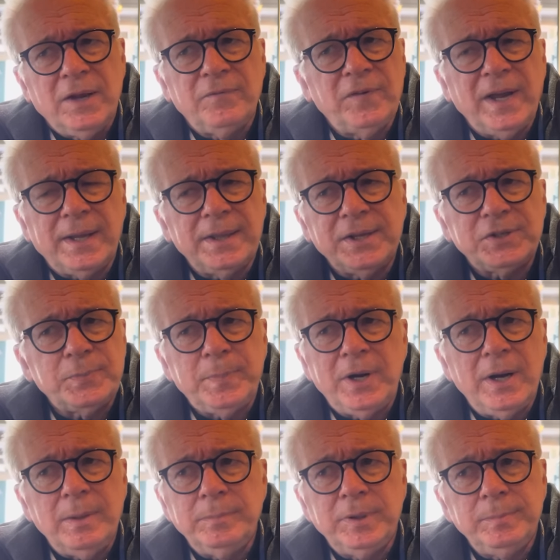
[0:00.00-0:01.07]
In fact, that's
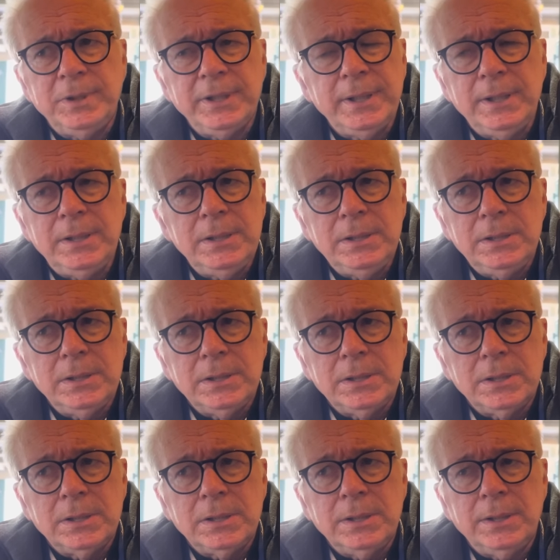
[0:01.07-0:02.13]
probably,
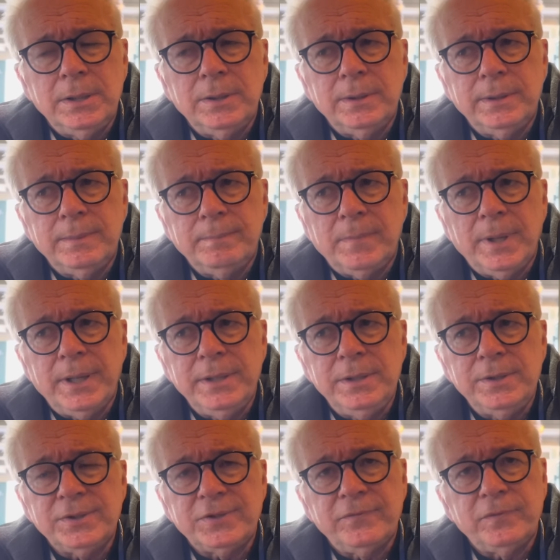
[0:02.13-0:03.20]
you know, in my
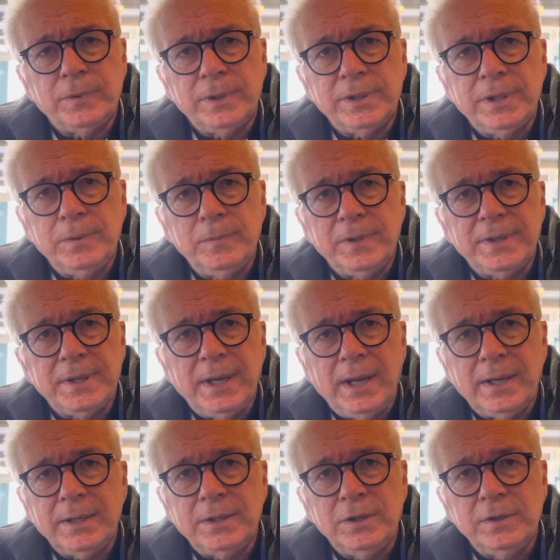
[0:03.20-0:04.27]
years of working with
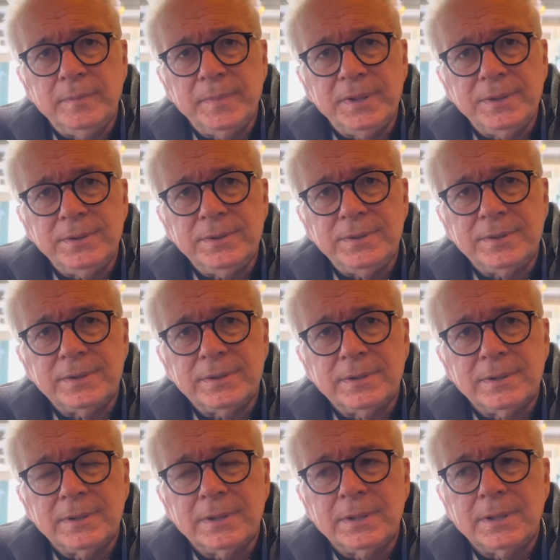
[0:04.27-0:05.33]
catechumens,
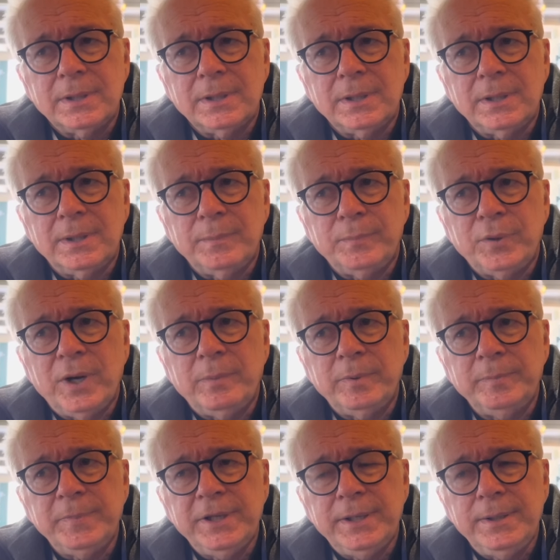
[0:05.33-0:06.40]
mm-hmm.
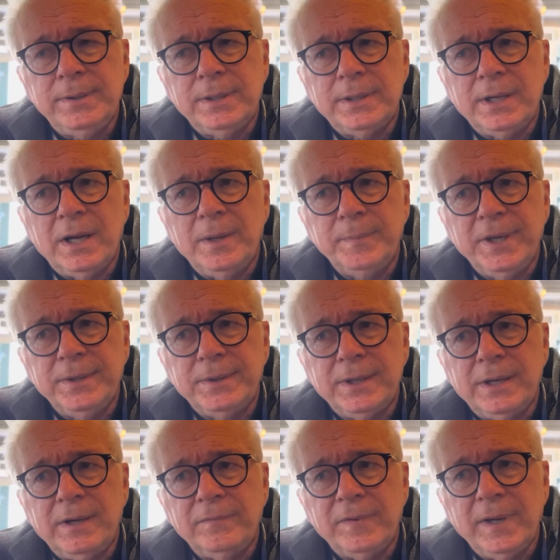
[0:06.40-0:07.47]
Probably the comment
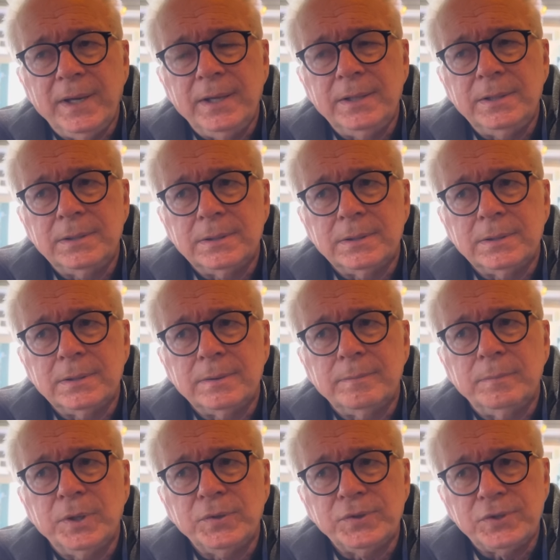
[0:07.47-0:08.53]
that I've had
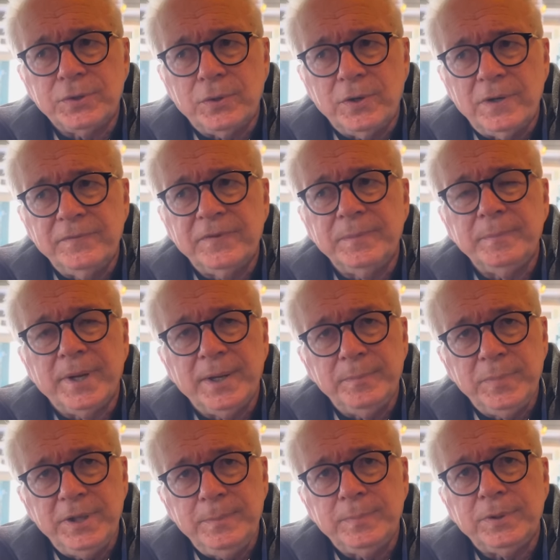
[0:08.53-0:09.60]
most often by
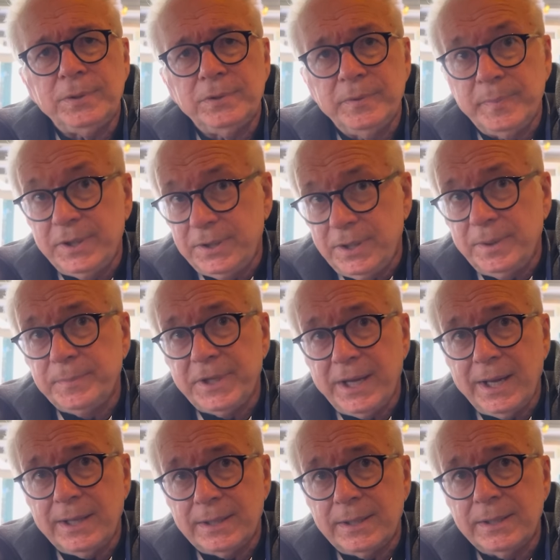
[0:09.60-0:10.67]
people who become
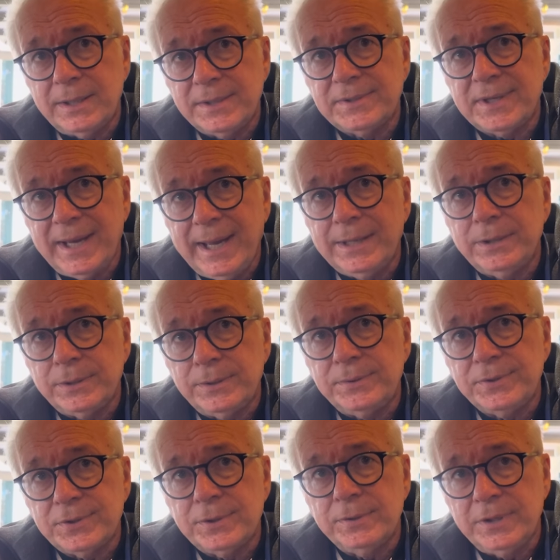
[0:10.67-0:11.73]
Catholic as
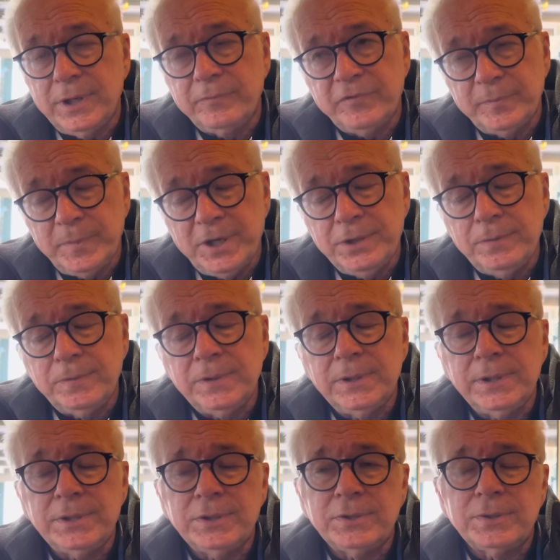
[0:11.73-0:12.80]
adults who come from other
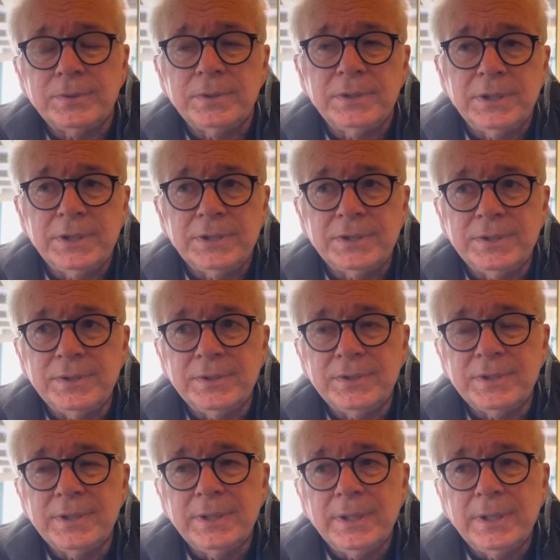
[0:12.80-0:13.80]
religious traditions,